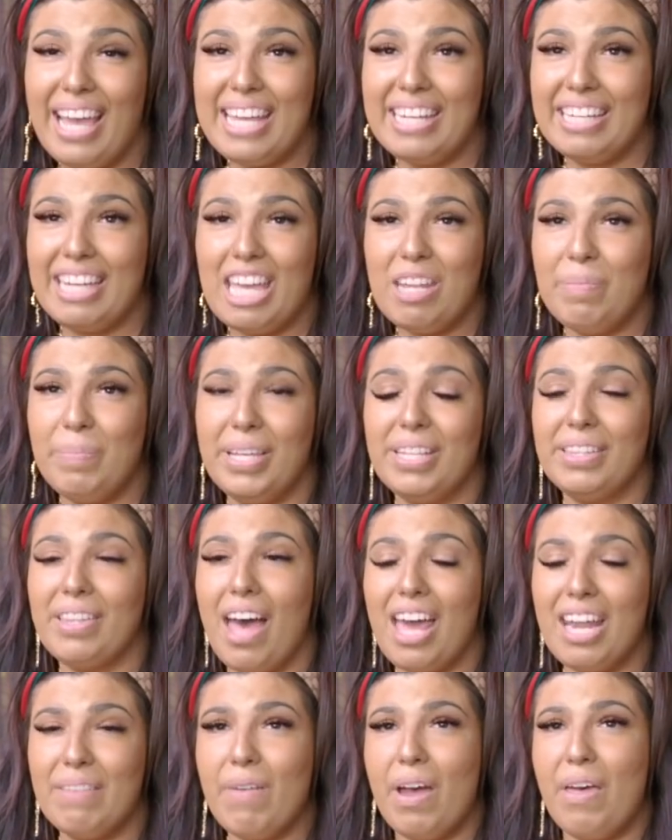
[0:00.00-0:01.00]
and can be a
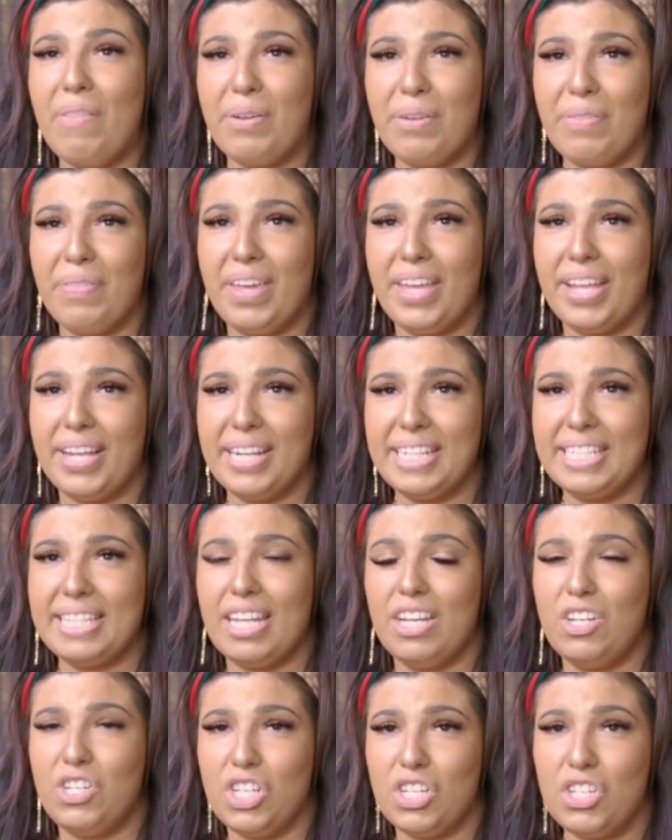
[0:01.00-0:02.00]
lot of other things
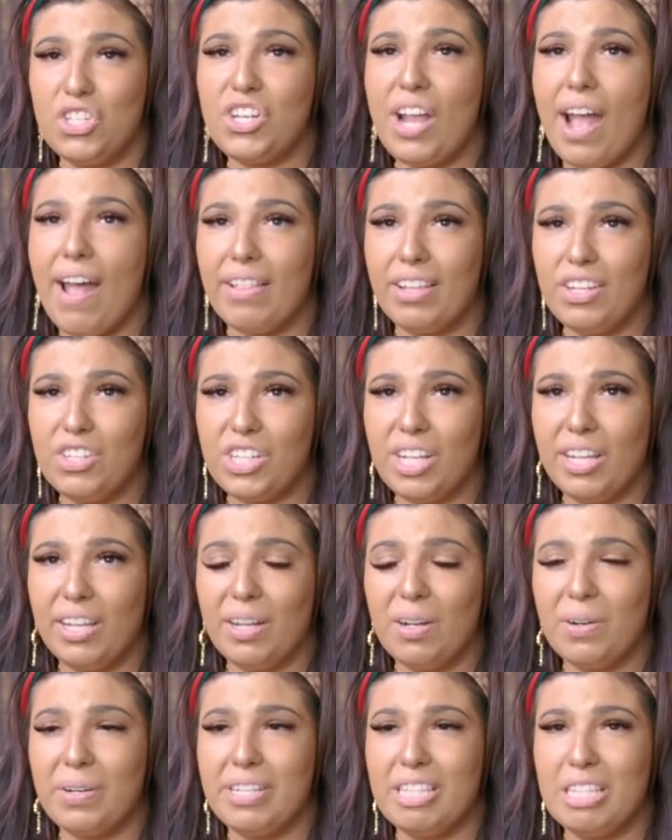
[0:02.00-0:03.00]
than just challenging or